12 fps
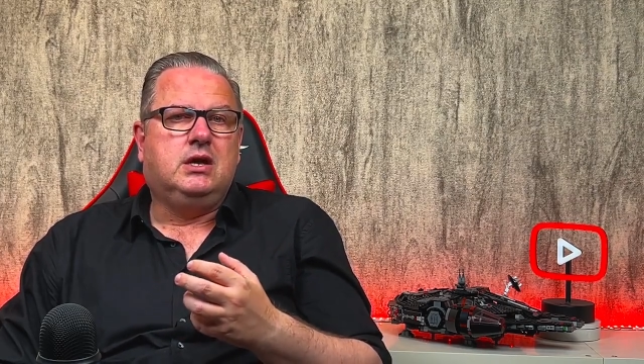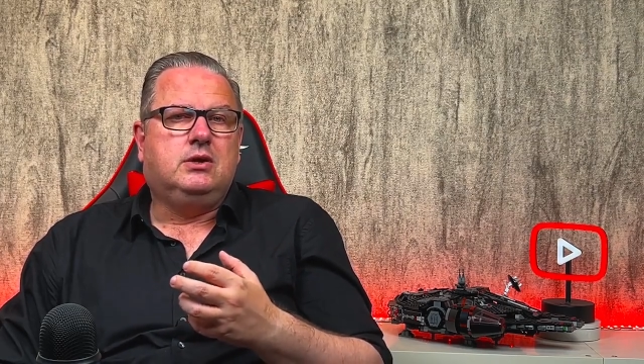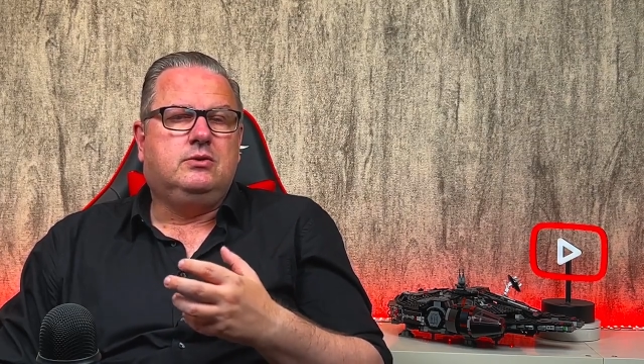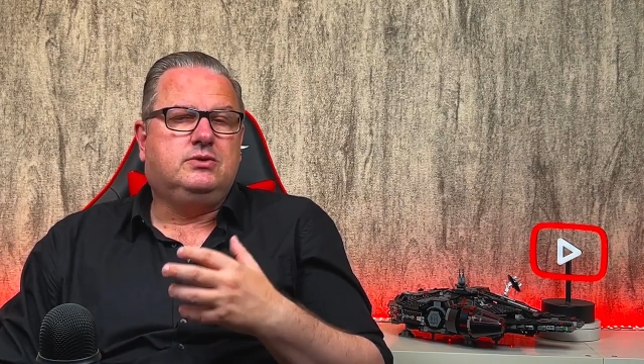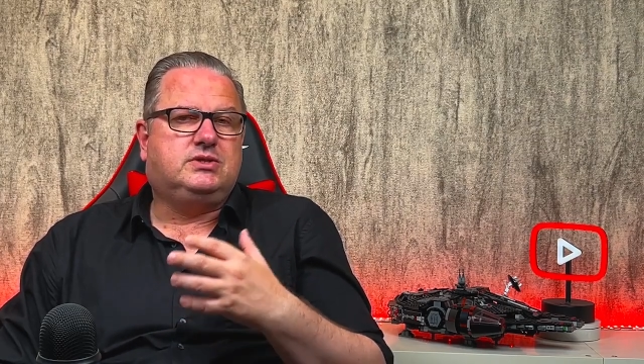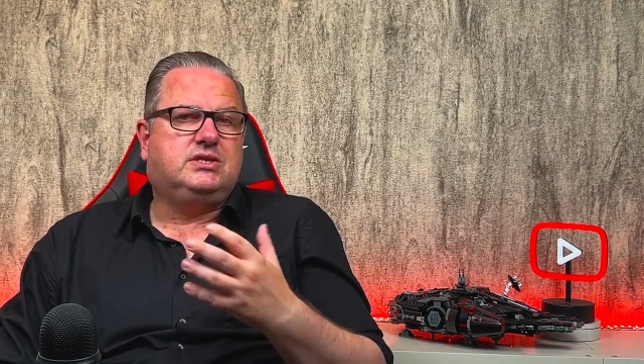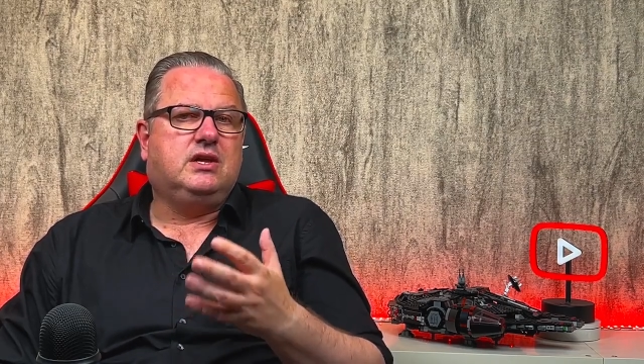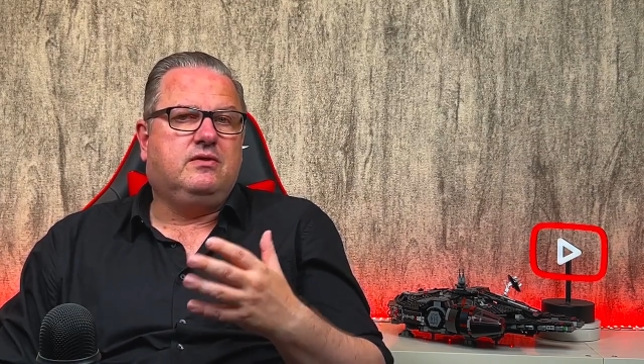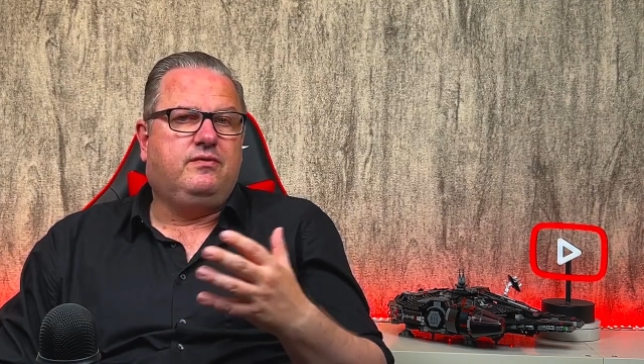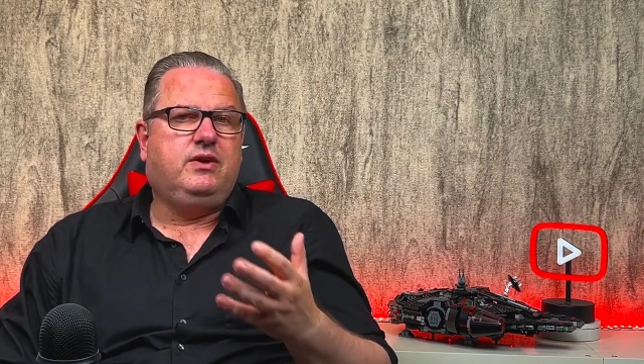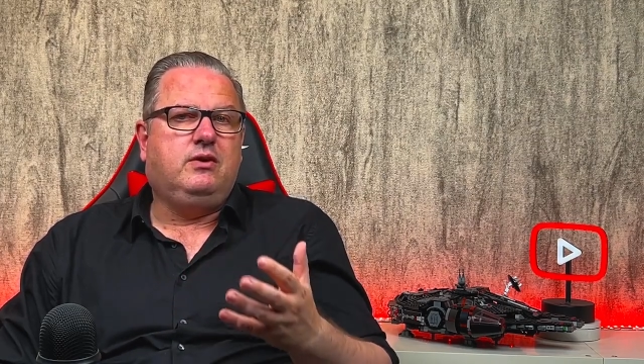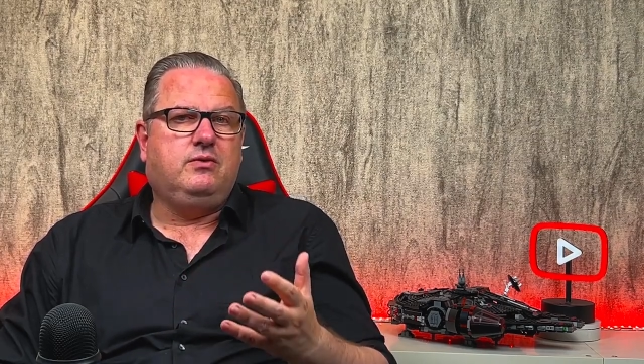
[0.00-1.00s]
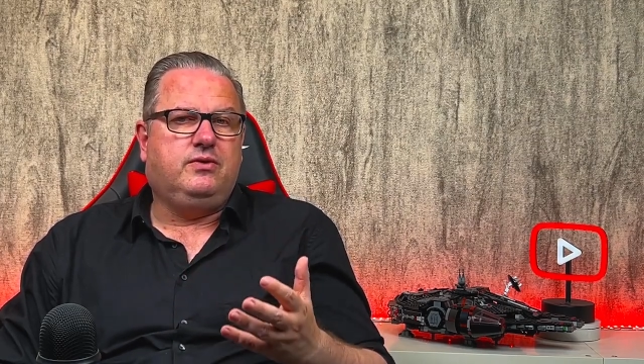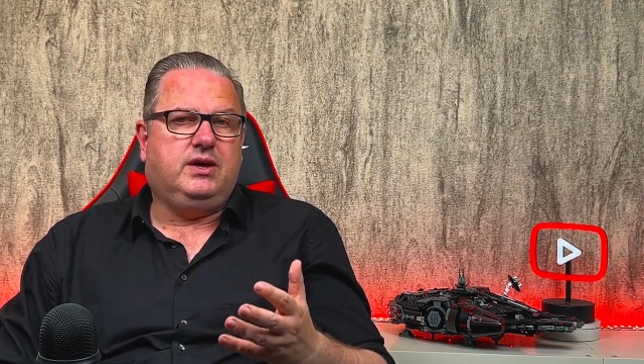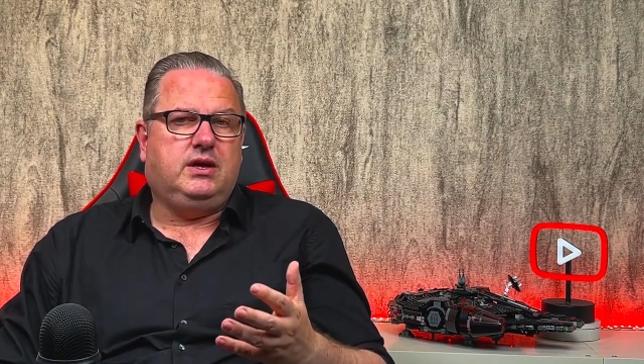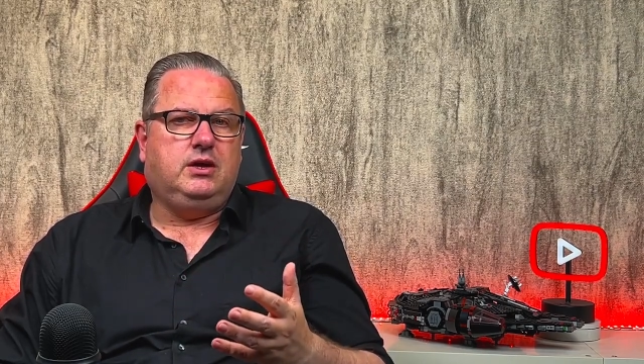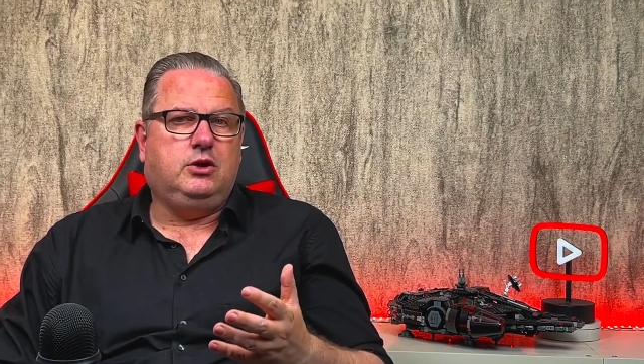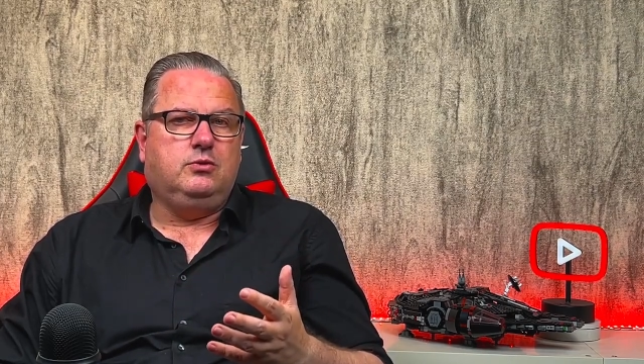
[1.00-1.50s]
who still view the
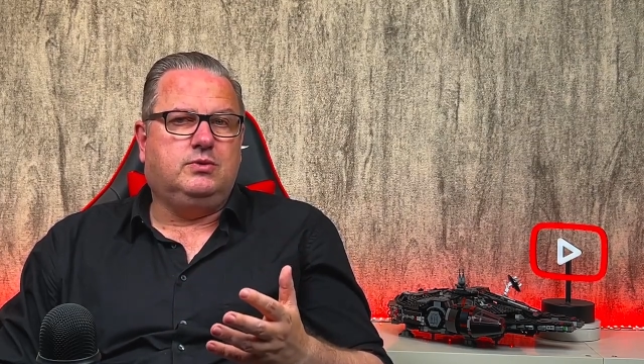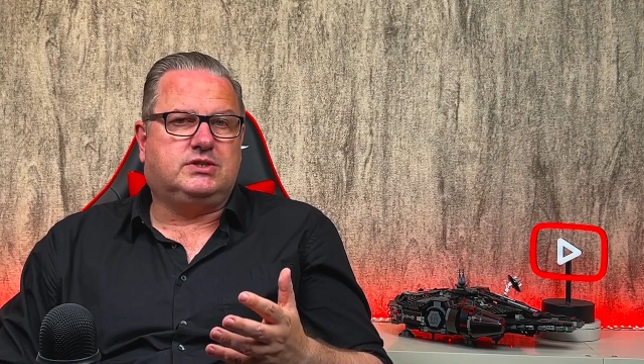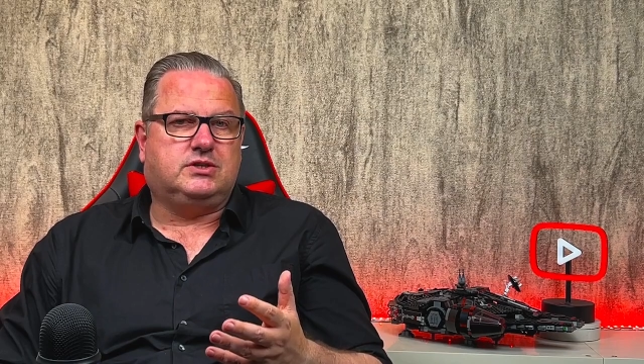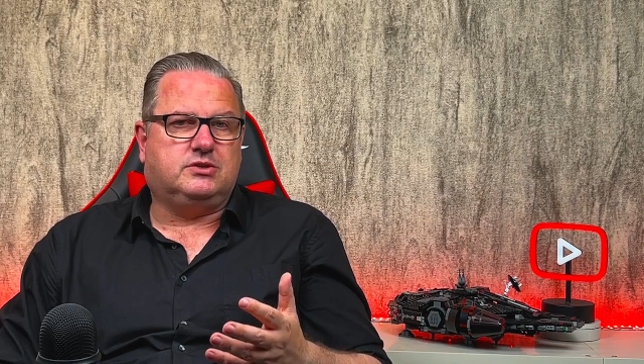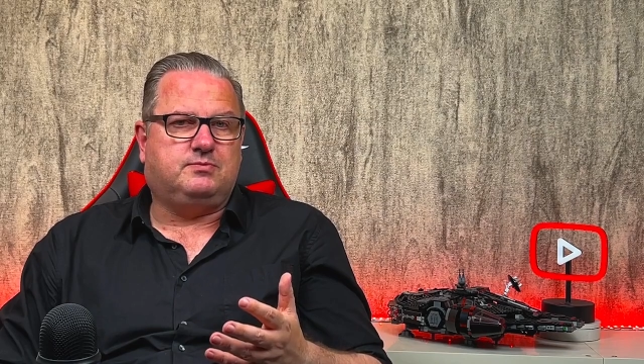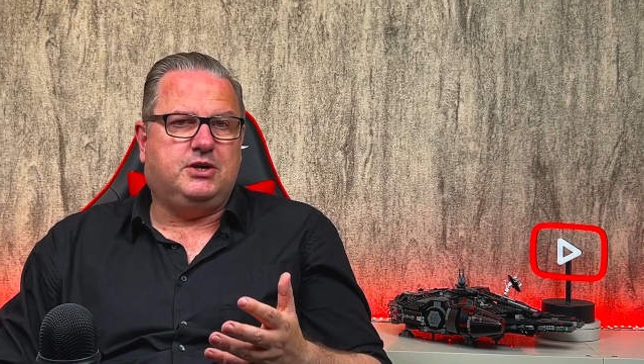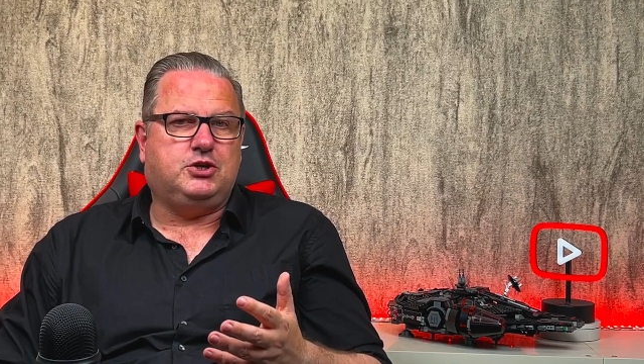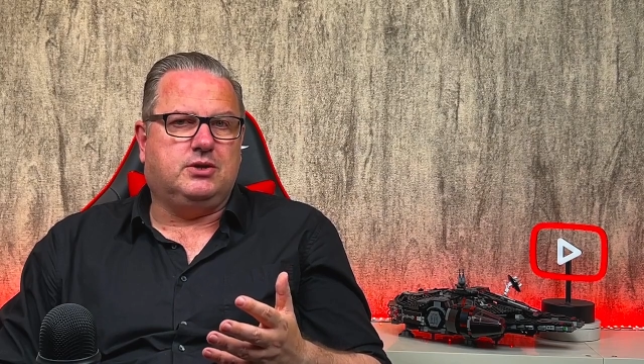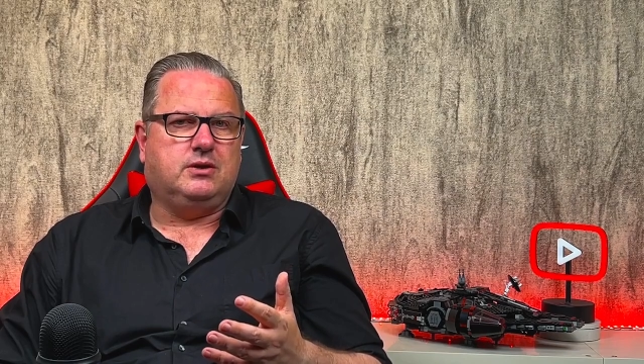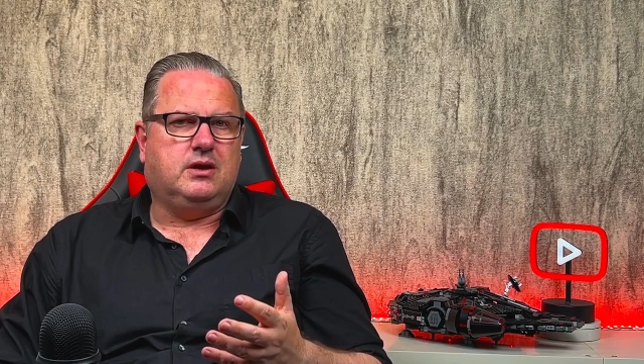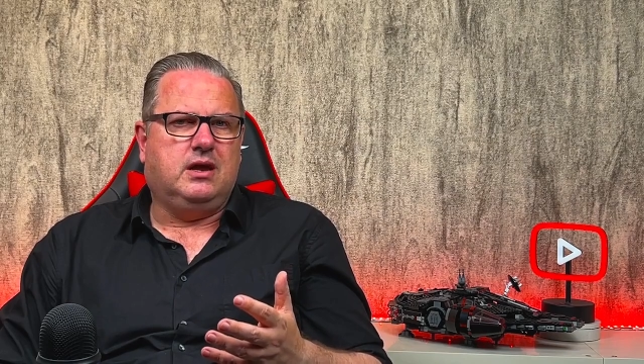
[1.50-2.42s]
EU with suspicion.